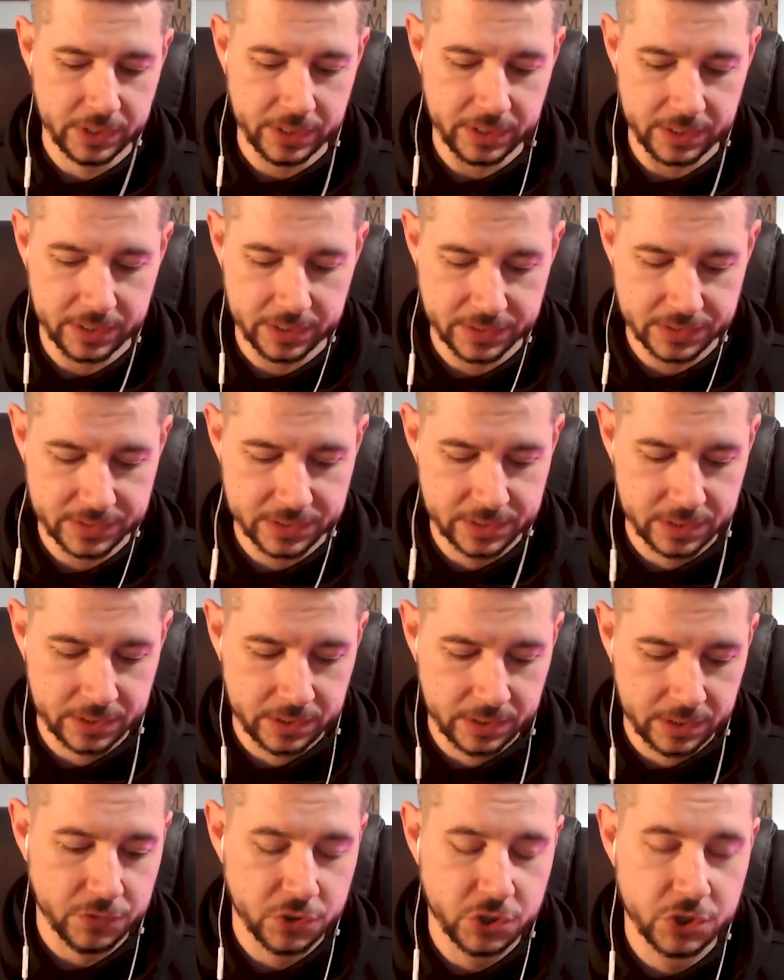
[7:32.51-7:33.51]
is
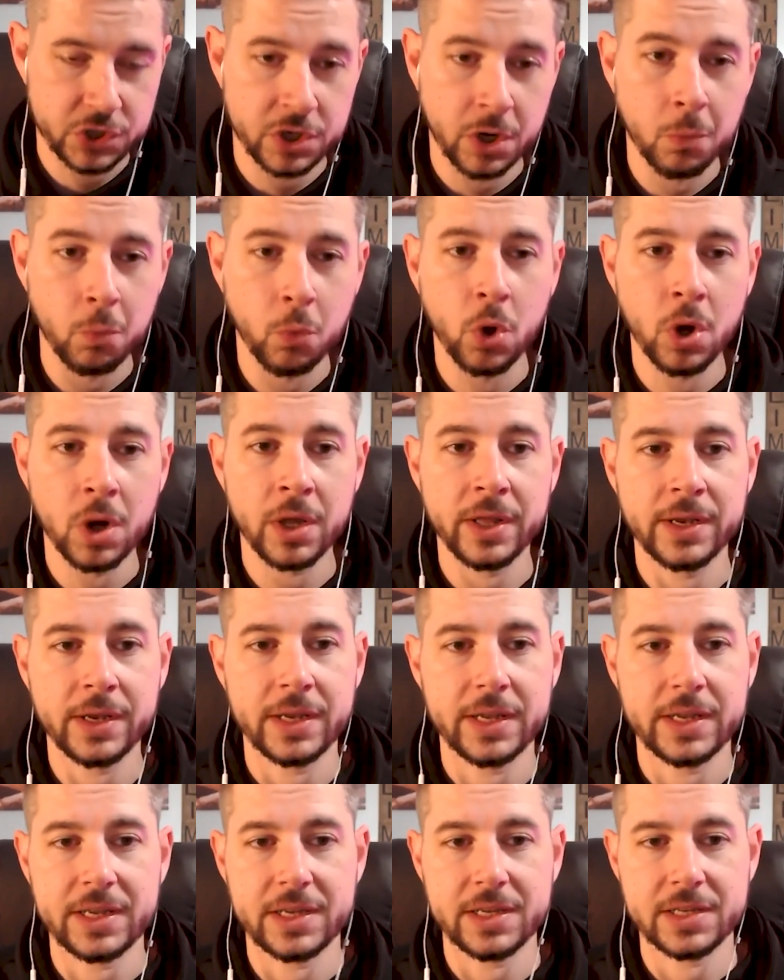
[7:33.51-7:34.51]
if
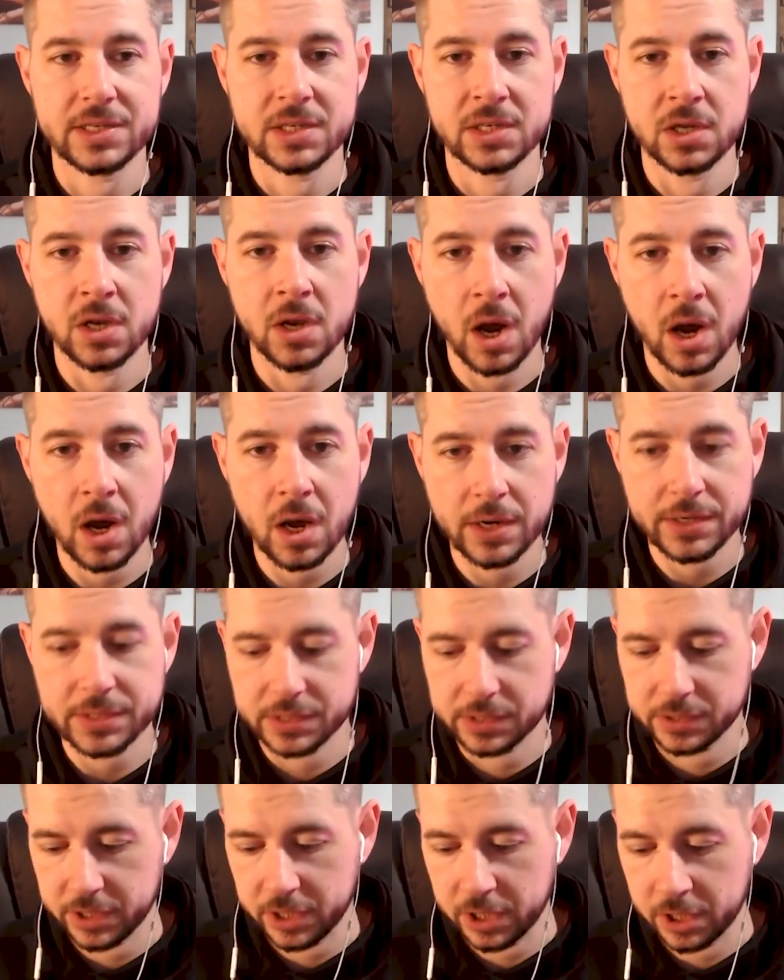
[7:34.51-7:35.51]
someone is
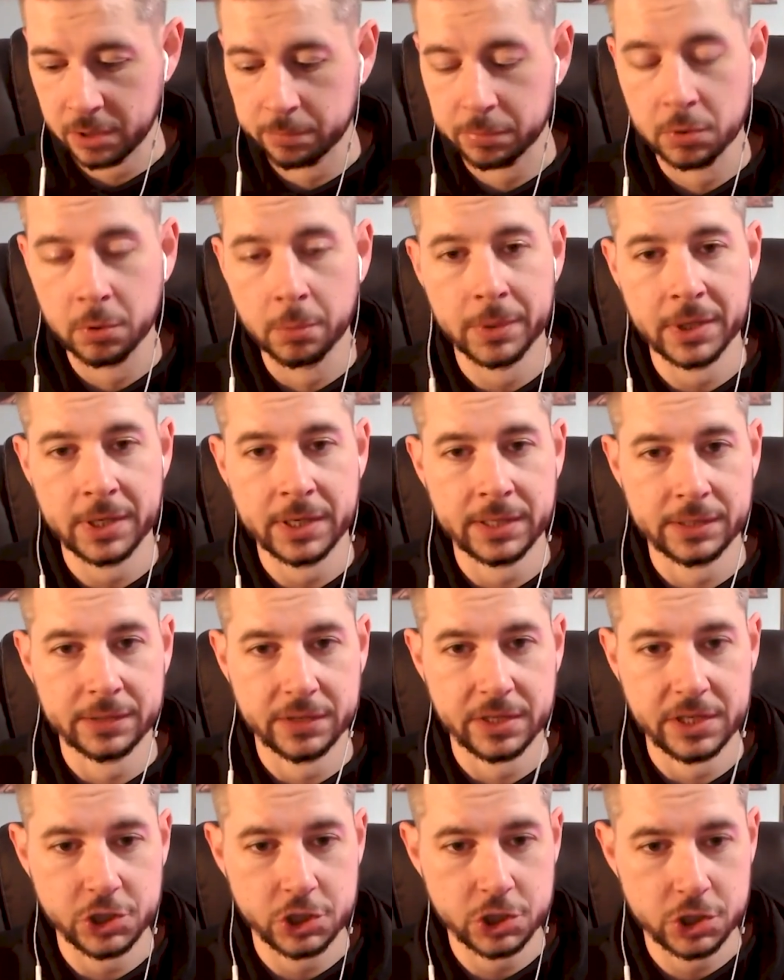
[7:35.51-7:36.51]
not
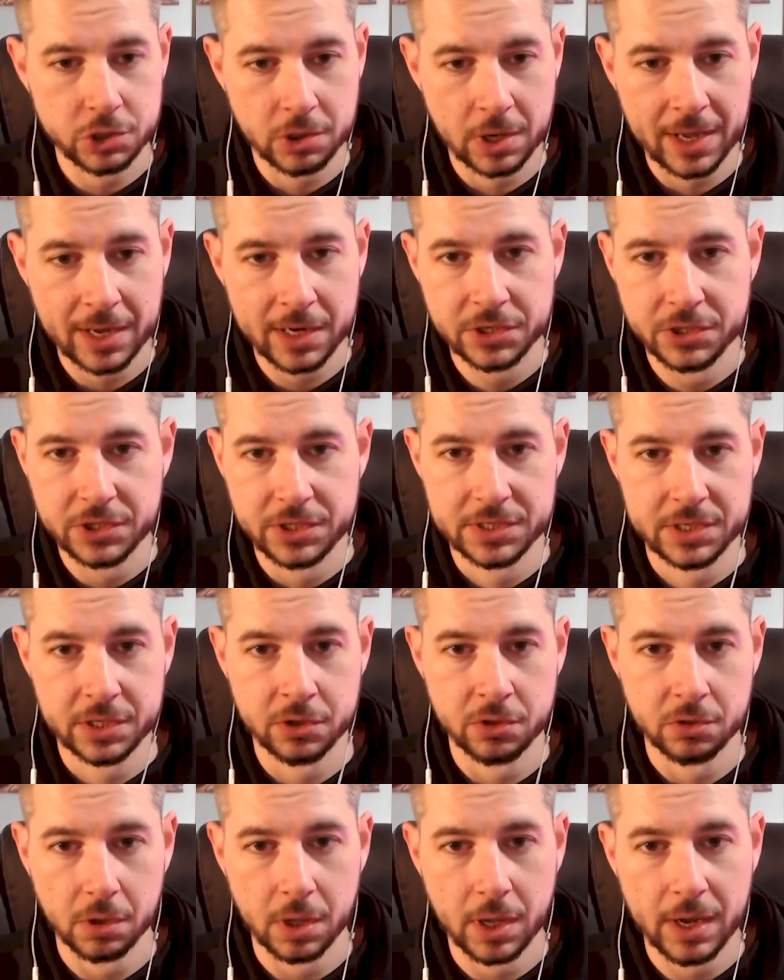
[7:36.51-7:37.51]
implementing these strategies
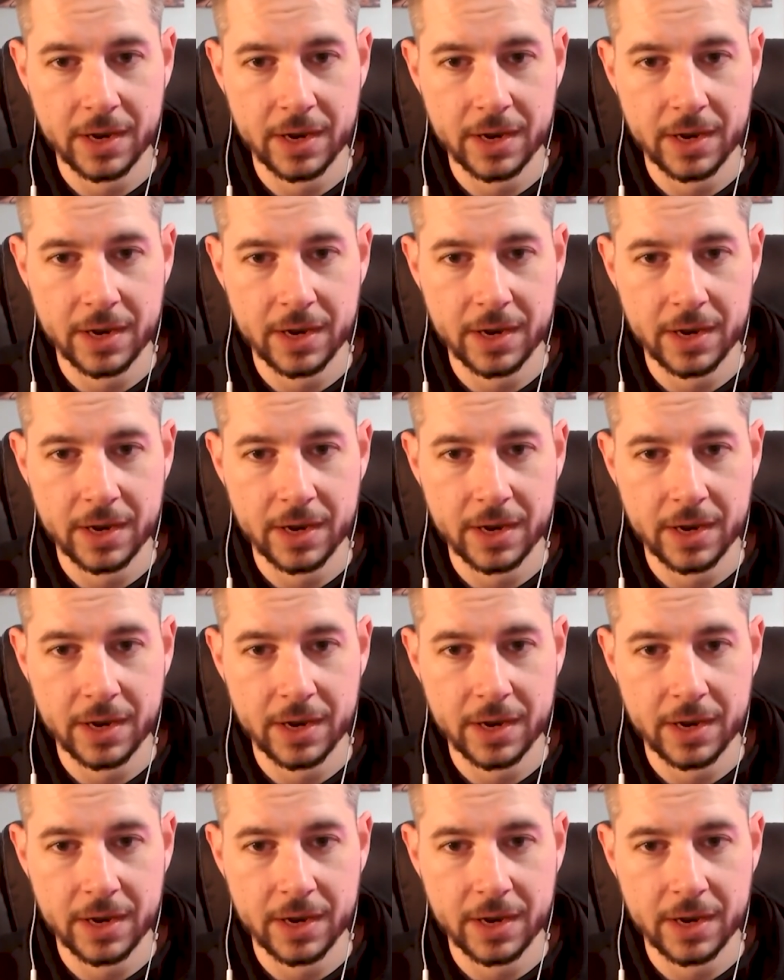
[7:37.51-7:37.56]
in their